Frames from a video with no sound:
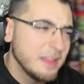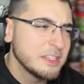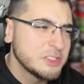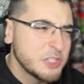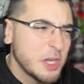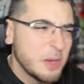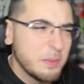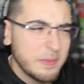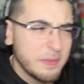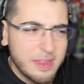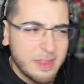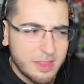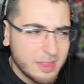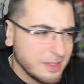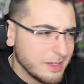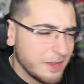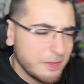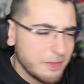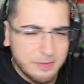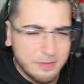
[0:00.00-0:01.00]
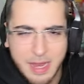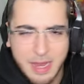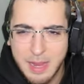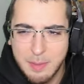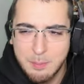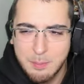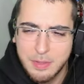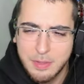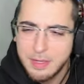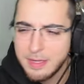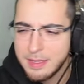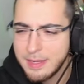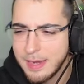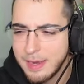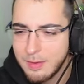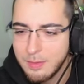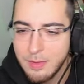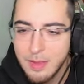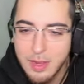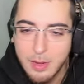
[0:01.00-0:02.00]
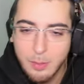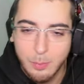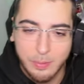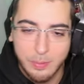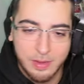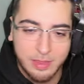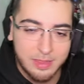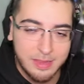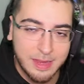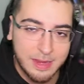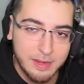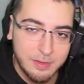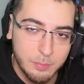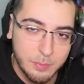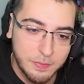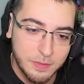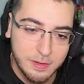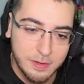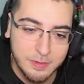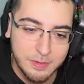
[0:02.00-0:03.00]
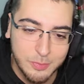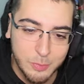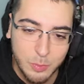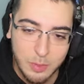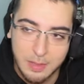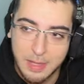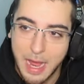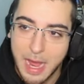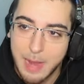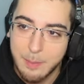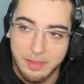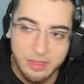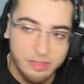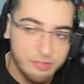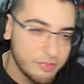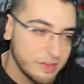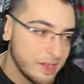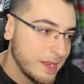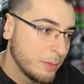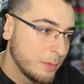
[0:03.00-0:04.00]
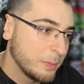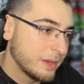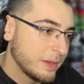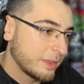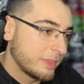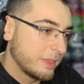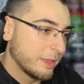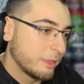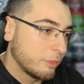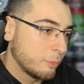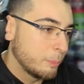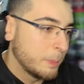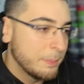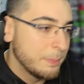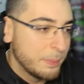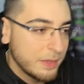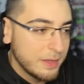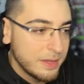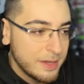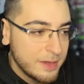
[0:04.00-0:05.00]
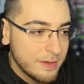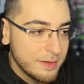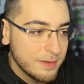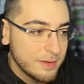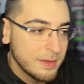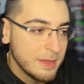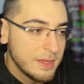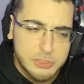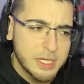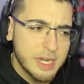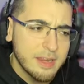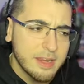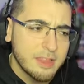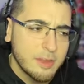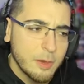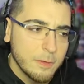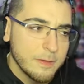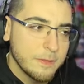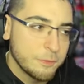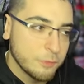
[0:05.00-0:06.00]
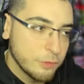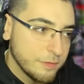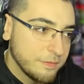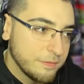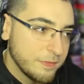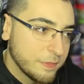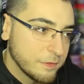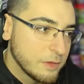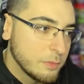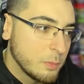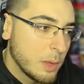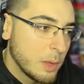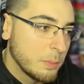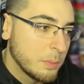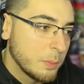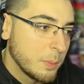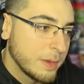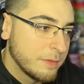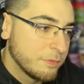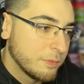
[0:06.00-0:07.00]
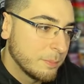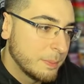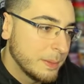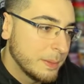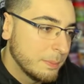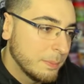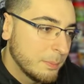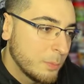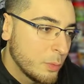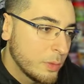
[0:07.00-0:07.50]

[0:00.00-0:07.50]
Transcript: I'll hit a shot with these another time, but you know, we're sticking with the dual commas for now. We got 6 people in here. Should I start a 3v3 while we wait for people,